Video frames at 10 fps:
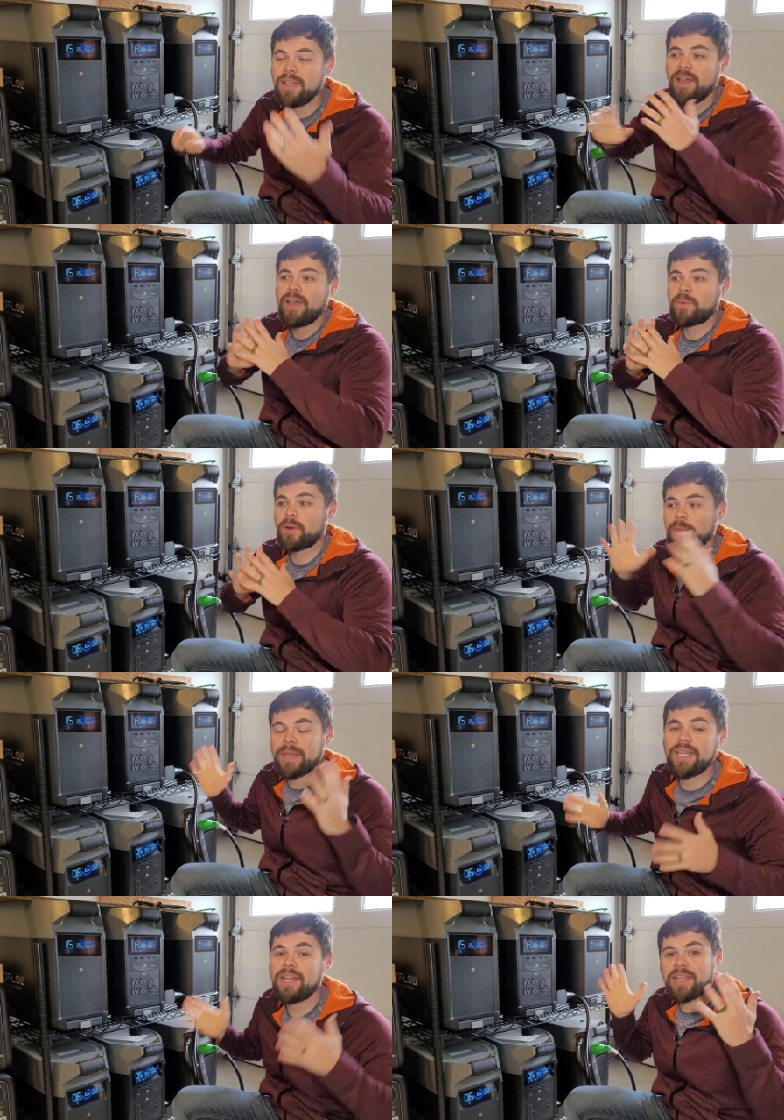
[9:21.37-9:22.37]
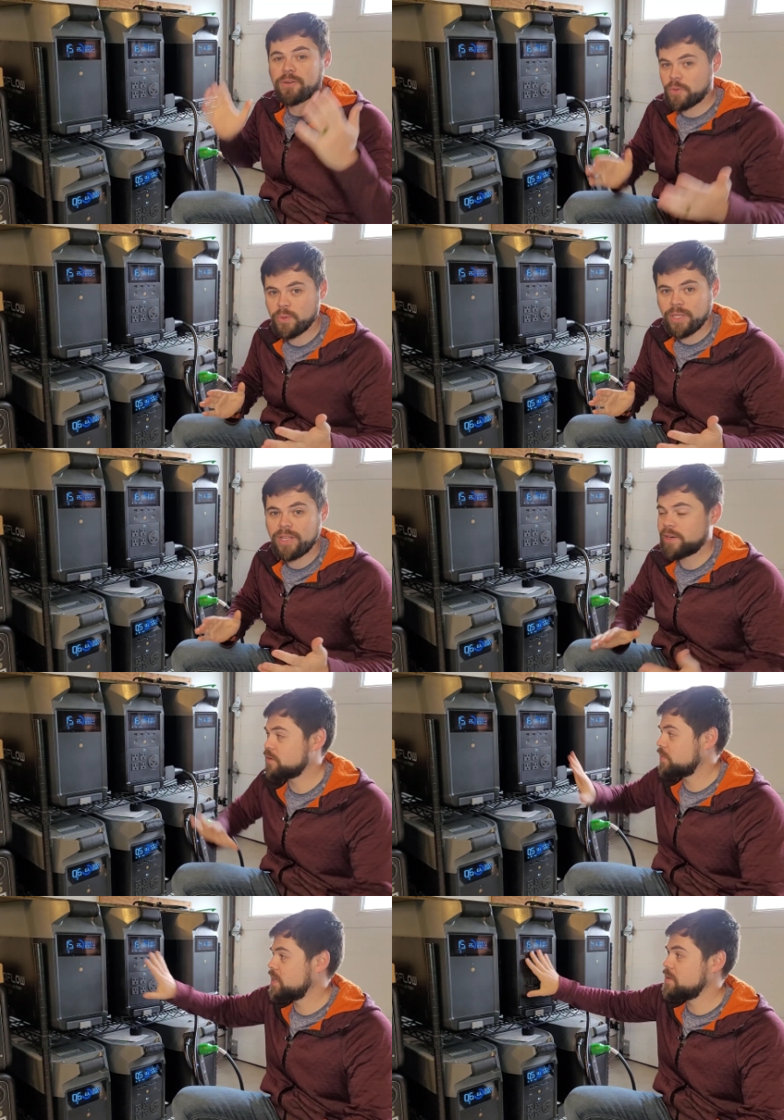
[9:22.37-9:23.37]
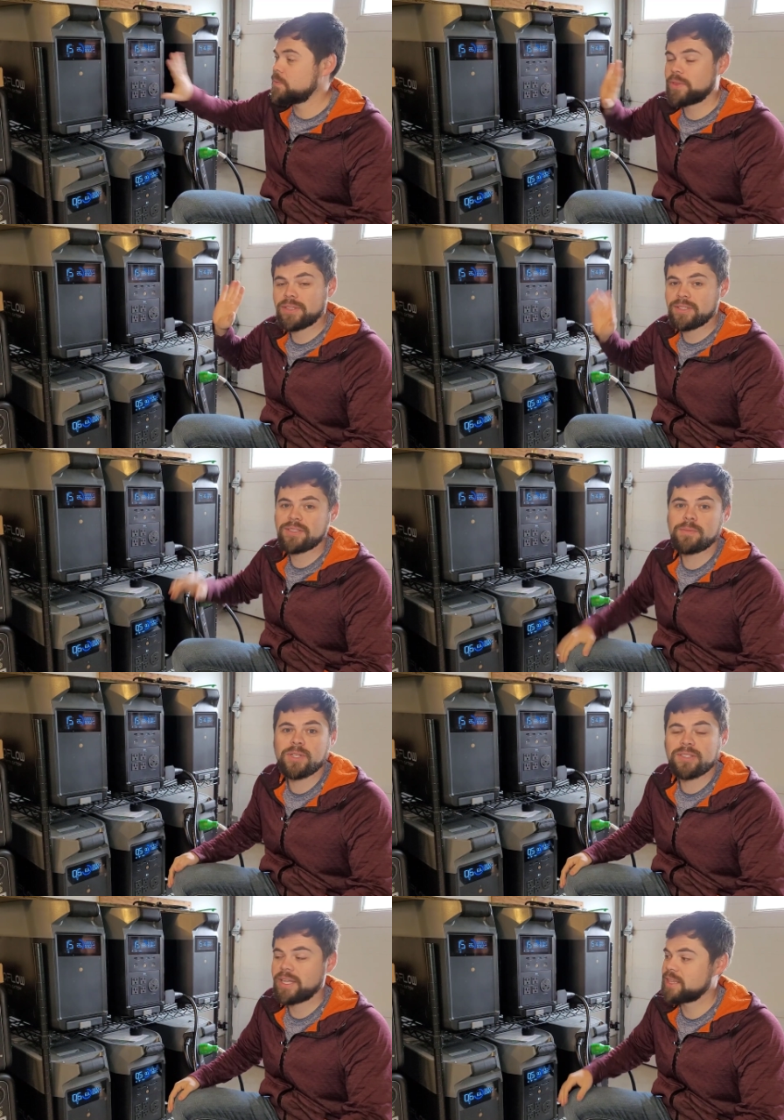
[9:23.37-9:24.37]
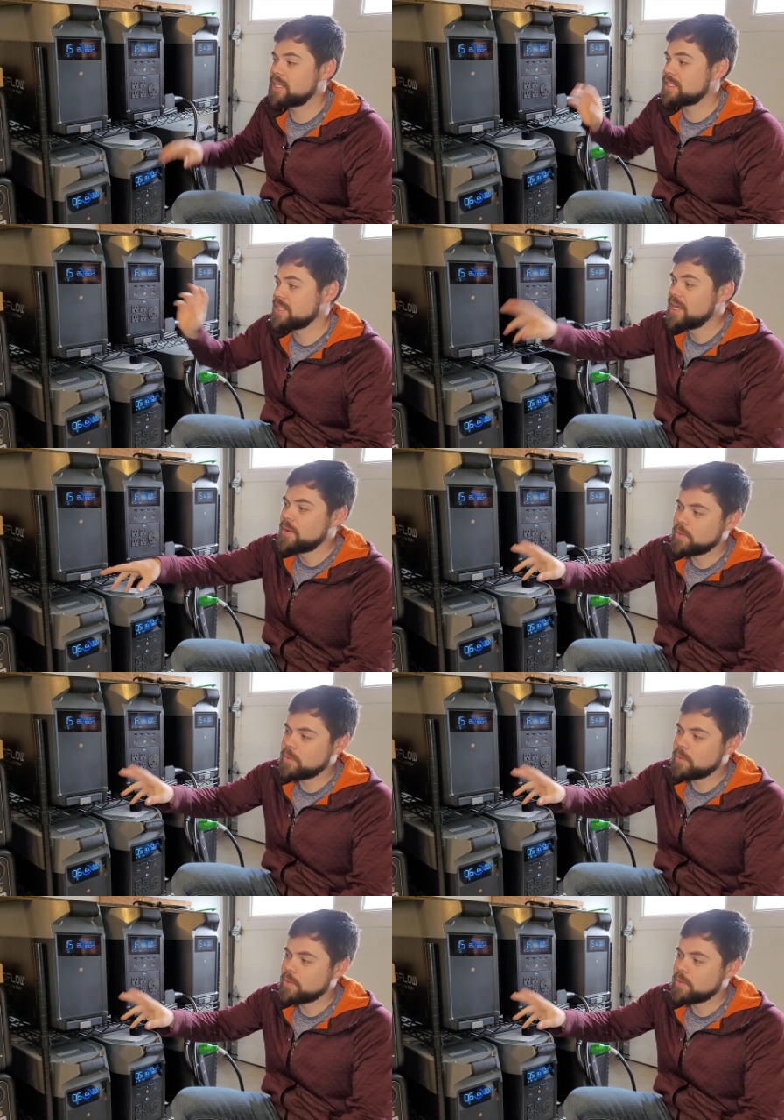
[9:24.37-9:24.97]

and we're gonna be heating and cooling the RV with a system just like this.